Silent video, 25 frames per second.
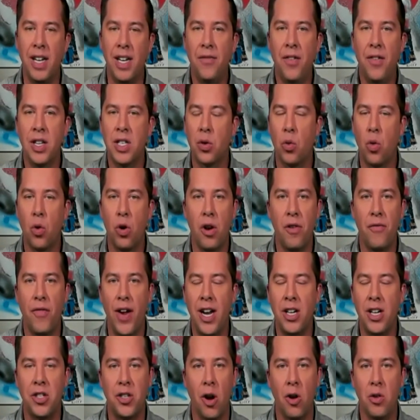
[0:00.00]
defense coordinator
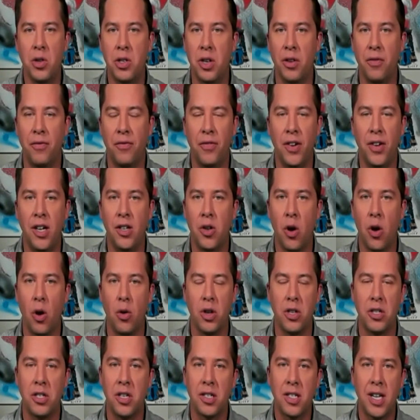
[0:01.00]
Vance Joseph, he told
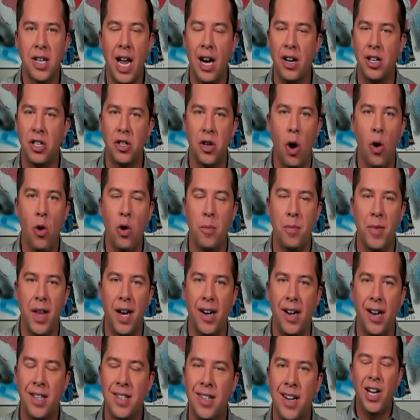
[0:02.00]
us, just kind of showed him that
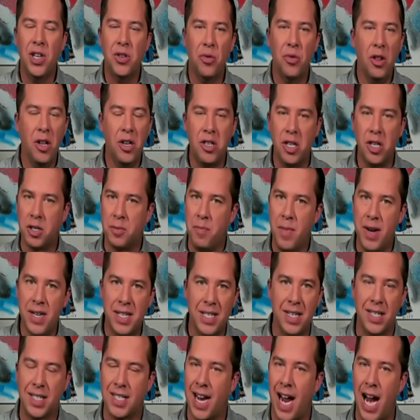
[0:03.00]
it's it's really just missed
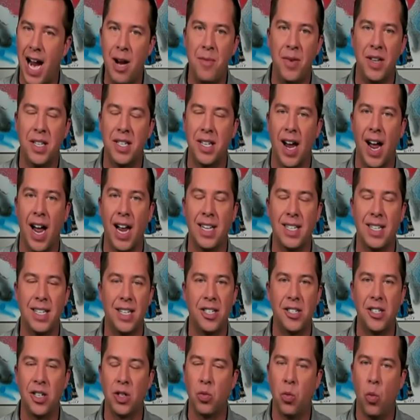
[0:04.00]
assignments, guys. It's
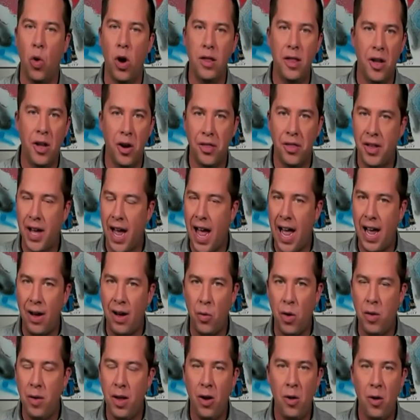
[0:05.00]
just one little guy,
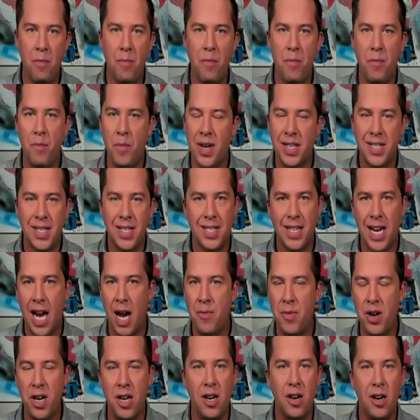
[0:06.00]
one little missed
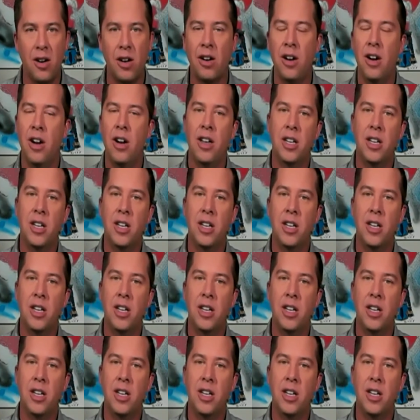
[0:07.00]
assignment here.